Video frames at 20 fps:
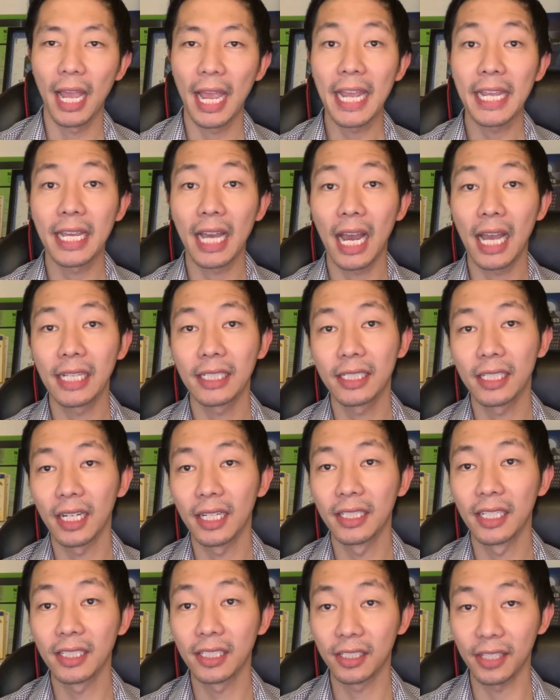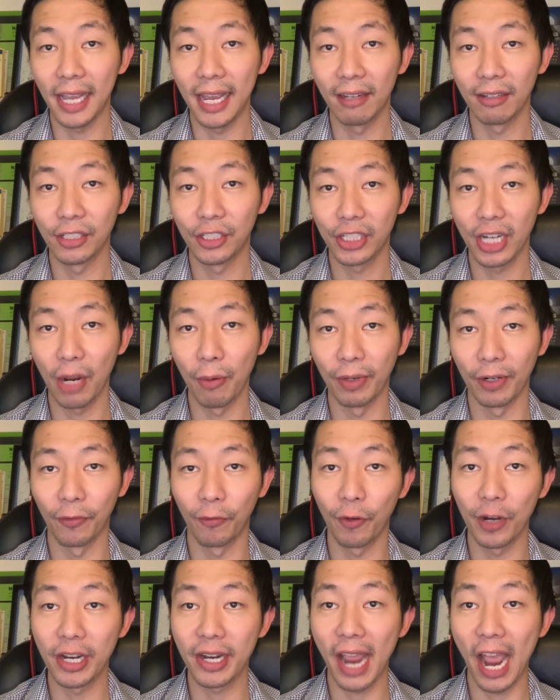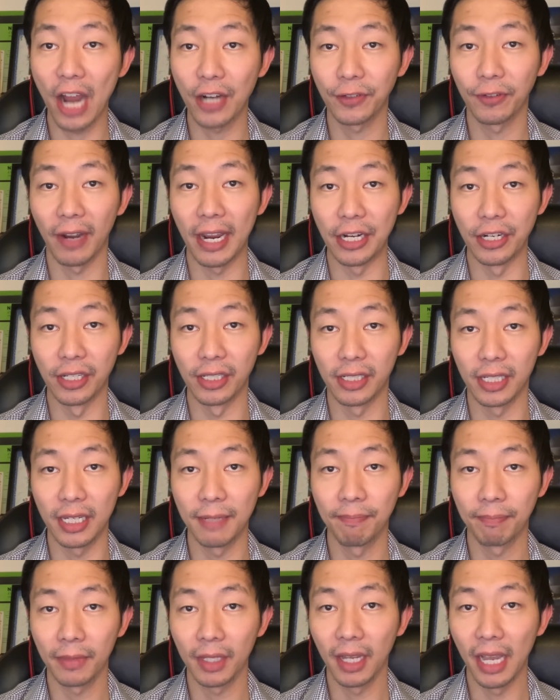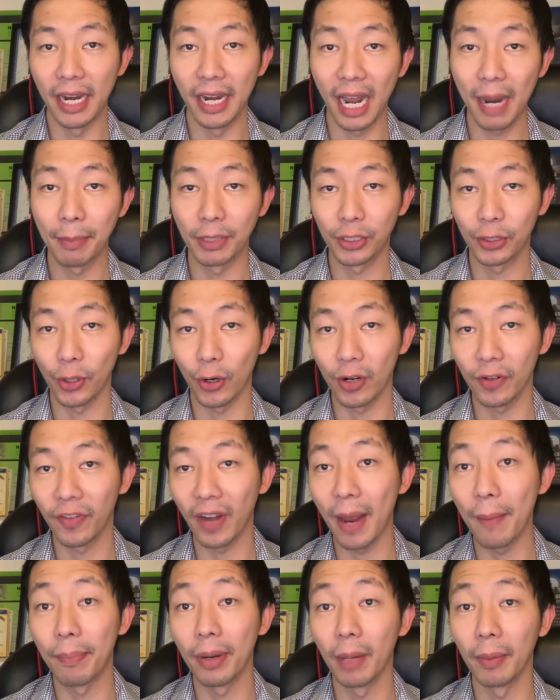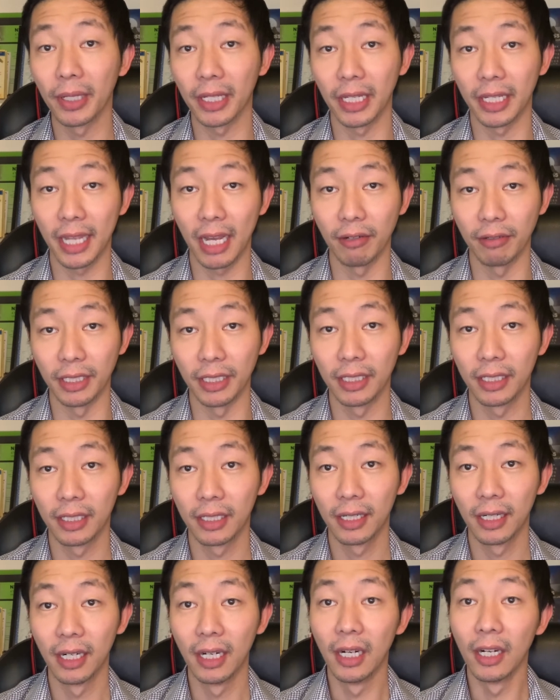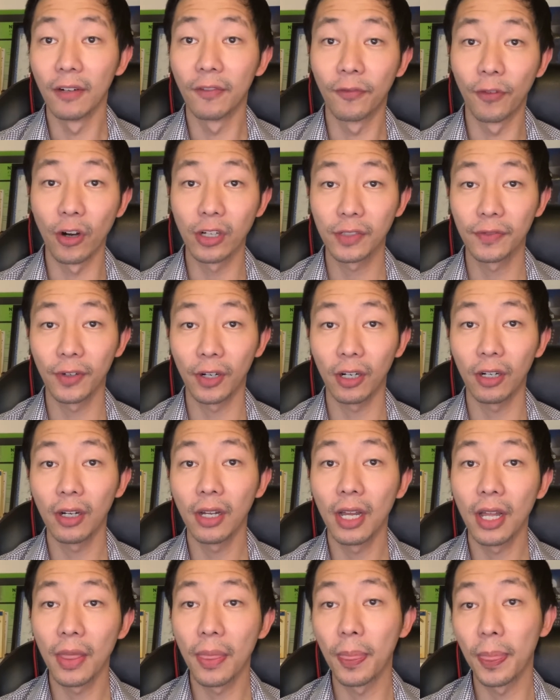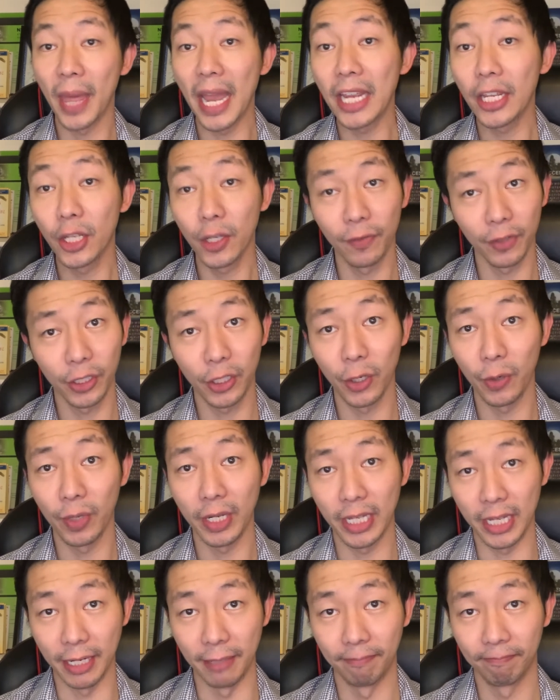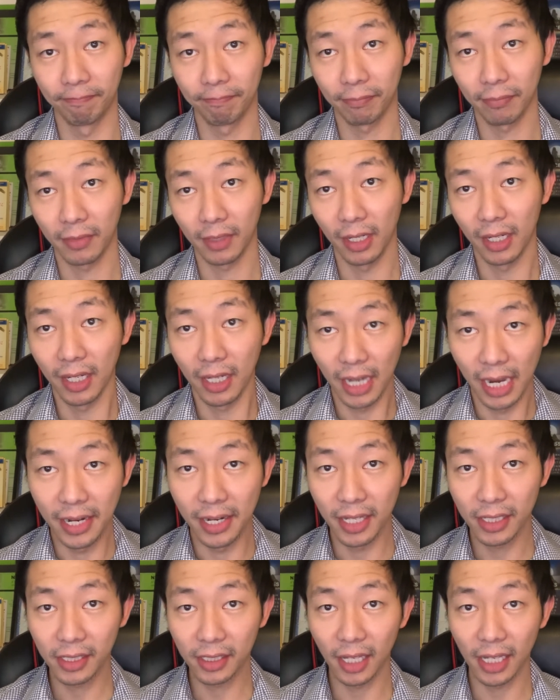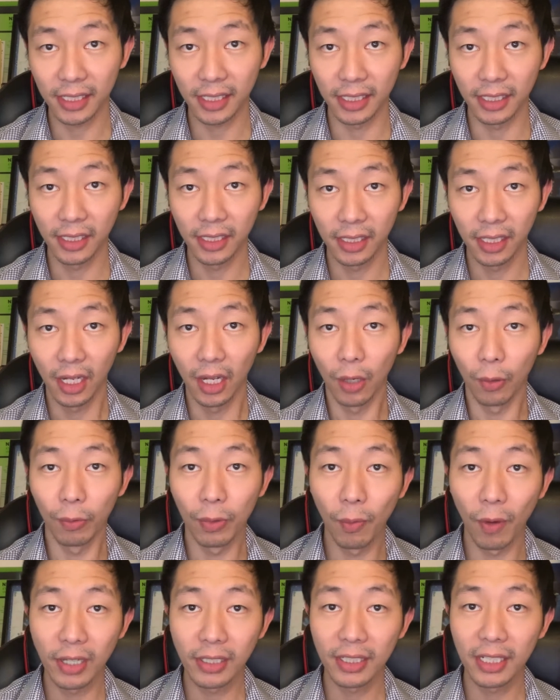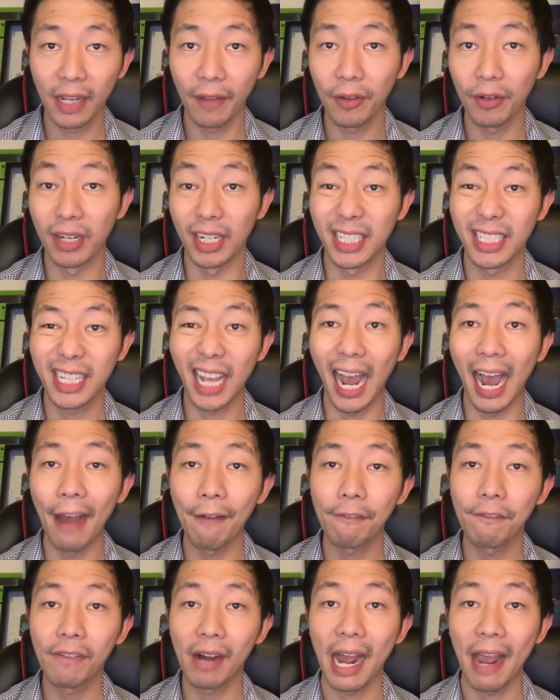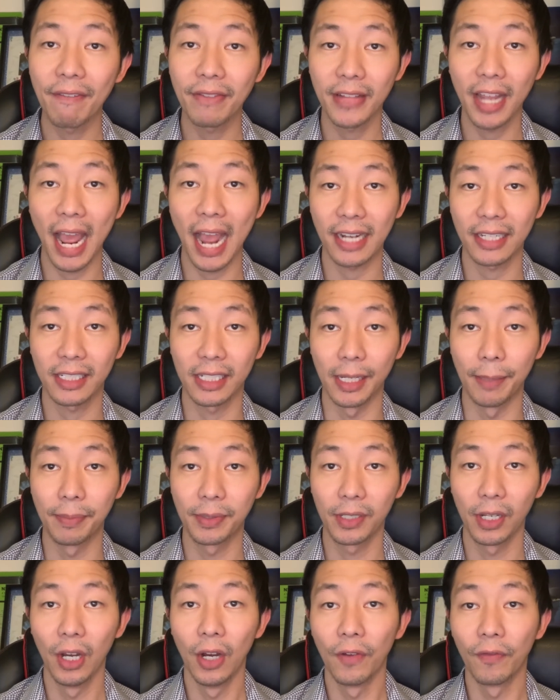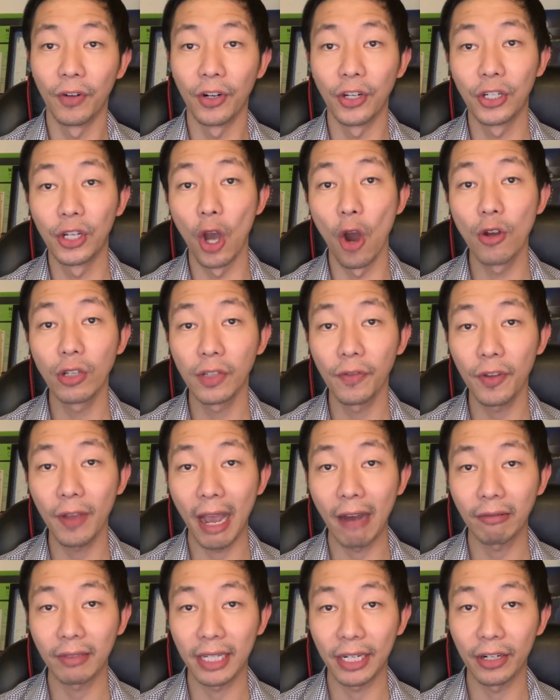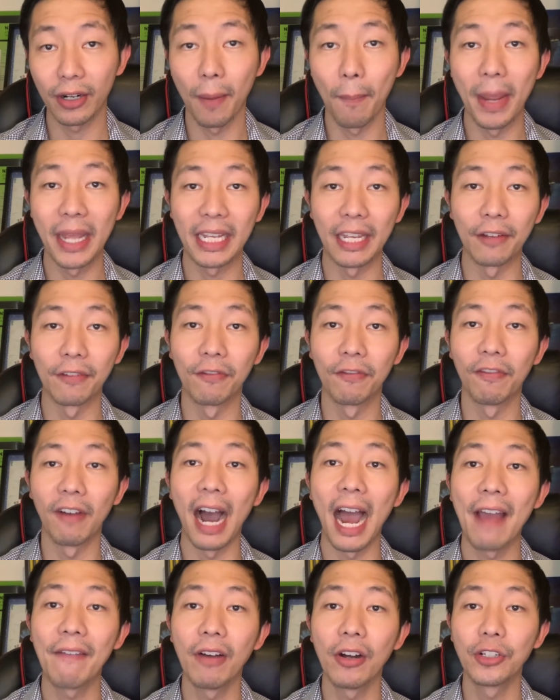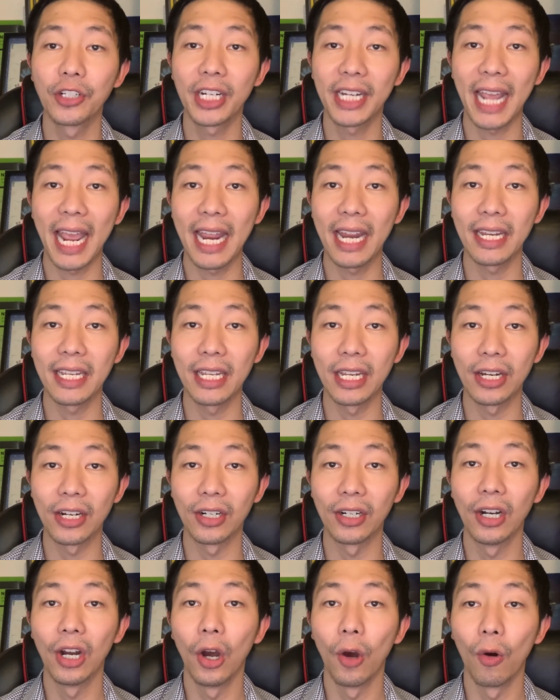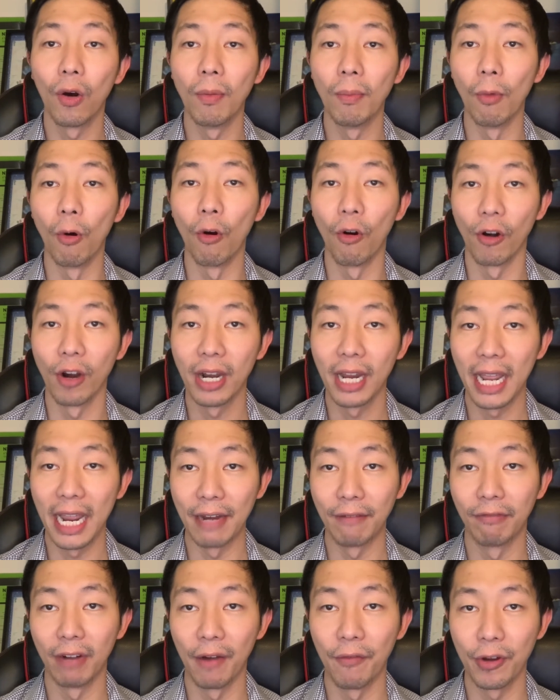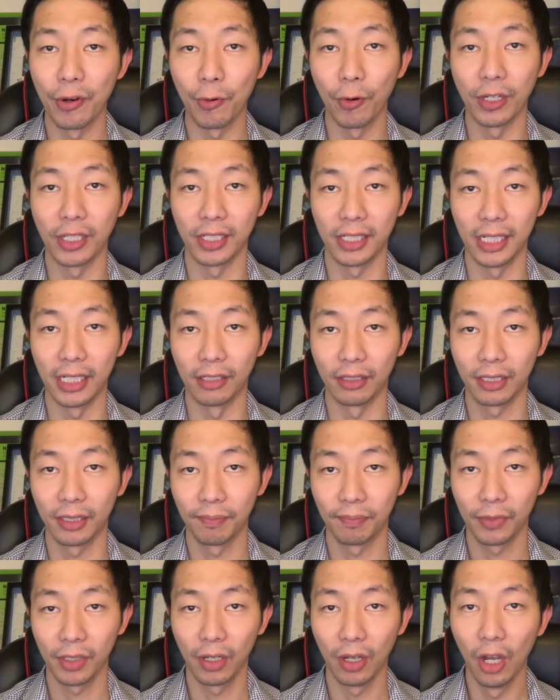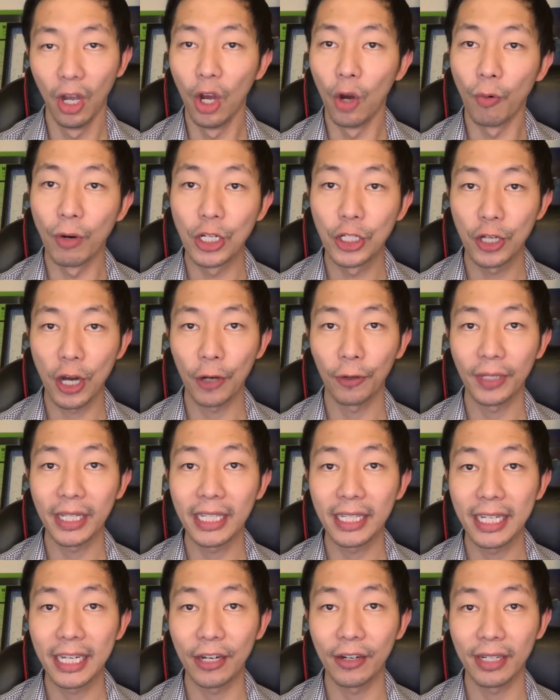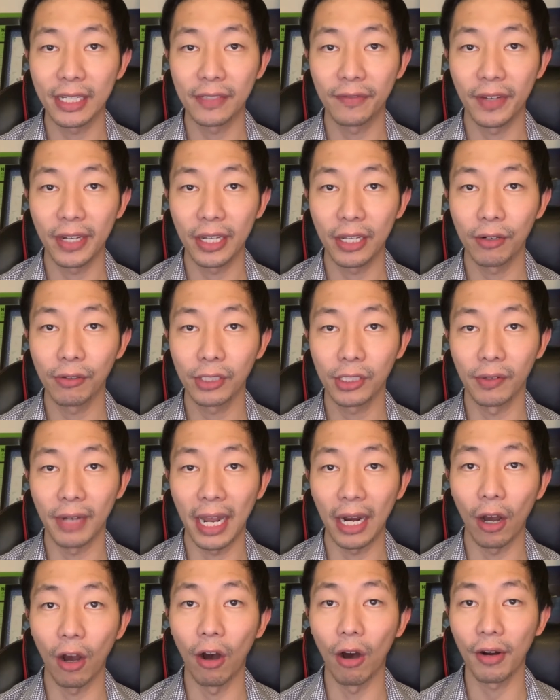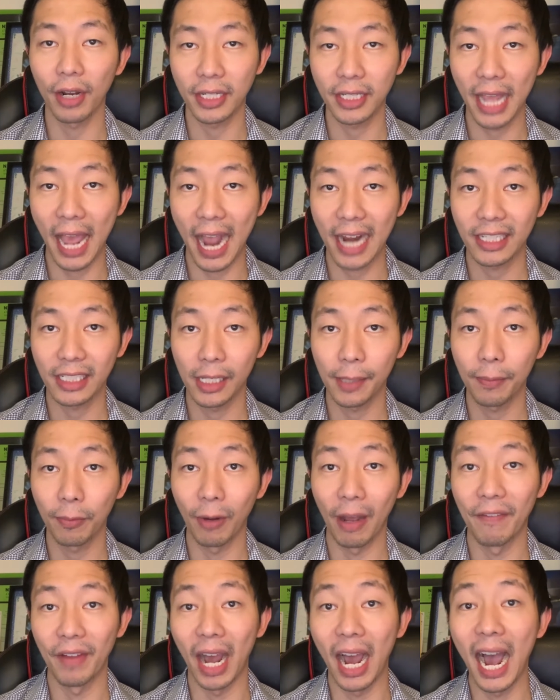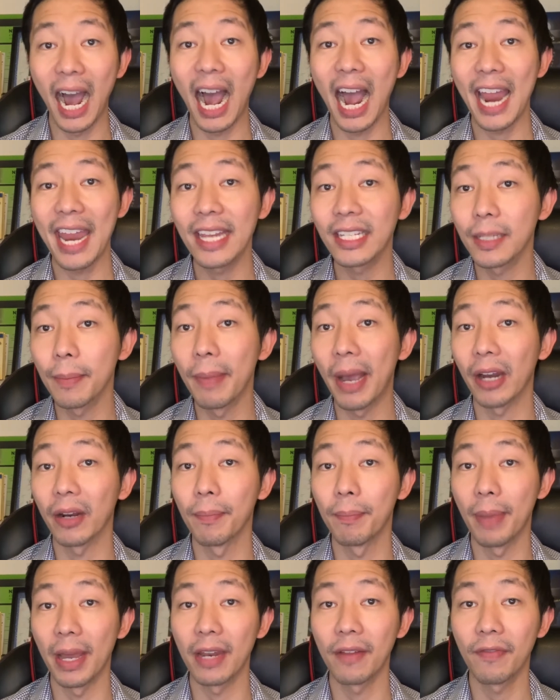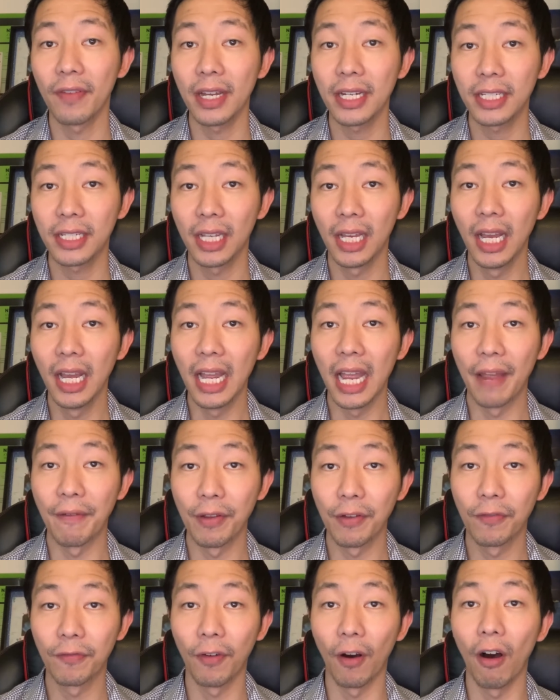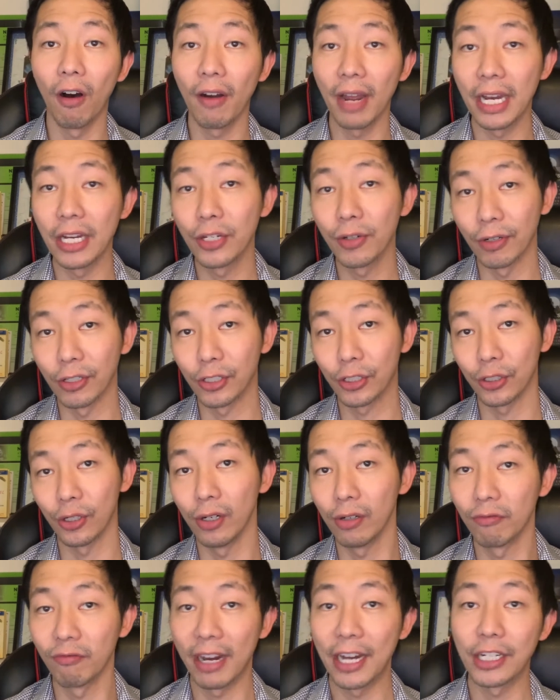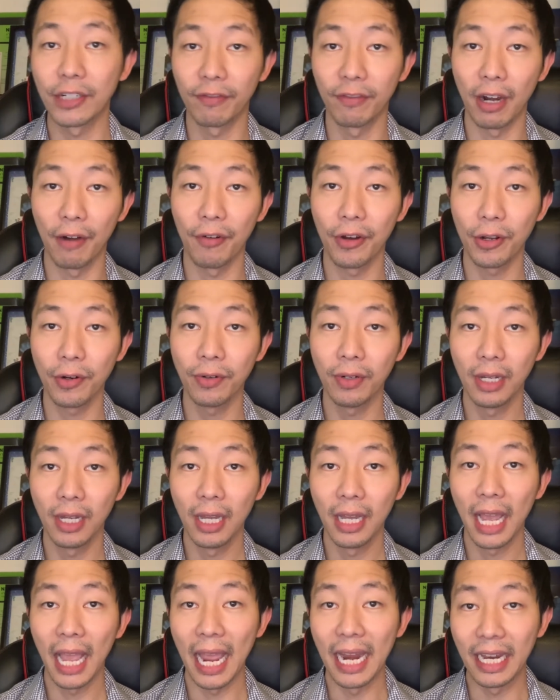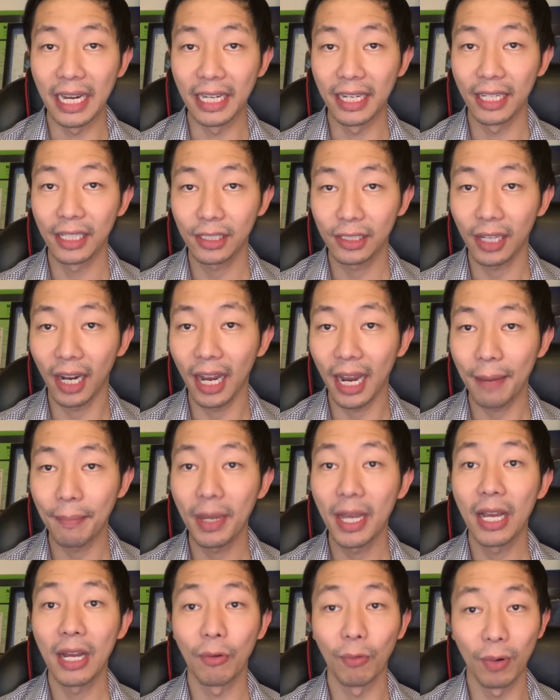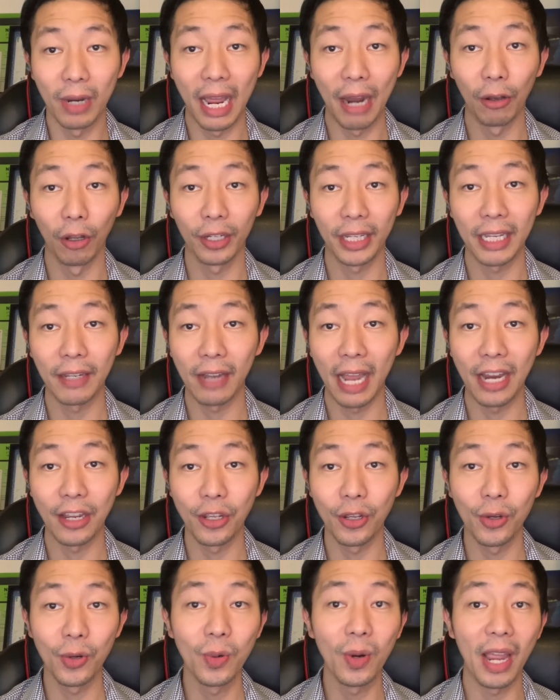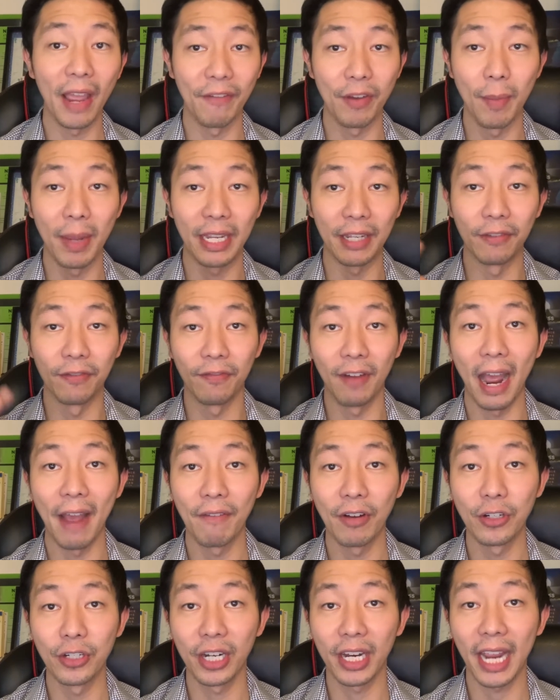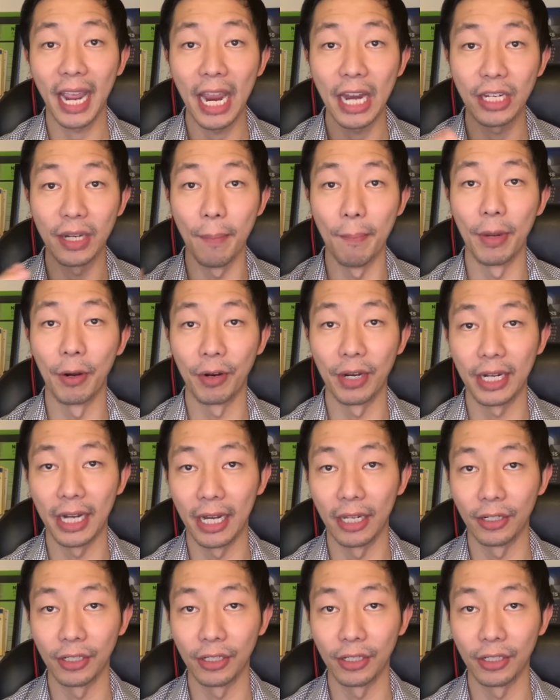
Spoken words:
Hey guys, this is Alan Chen with the Free Cash Flow Agency, and I'm a certified public accountant. First of all, thank you for tuning in. In this lesson, we want to give you the top 5 tax tips for those of you out there making $500K a year or more in revenue with sales. We generally gear these videos so that all the tax tips will have the highest amount of benefits if you fall into a certain range of revenue, and in this time, we are looking at you if you're making $500K to $1 million.